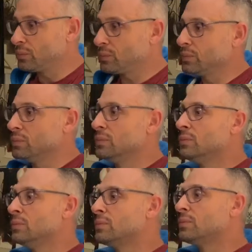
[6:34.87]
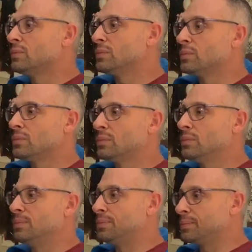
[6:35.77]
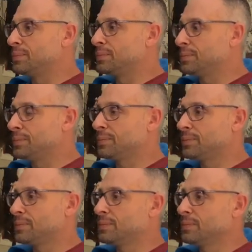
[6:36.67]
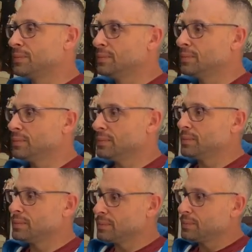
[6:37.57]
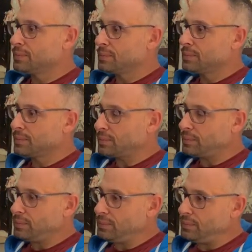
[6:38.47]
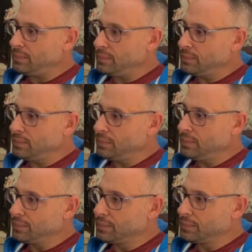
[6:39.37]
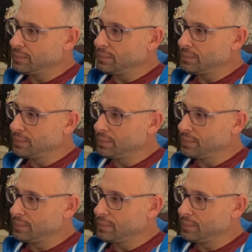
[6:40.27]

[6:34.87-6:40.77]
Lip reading: (silent)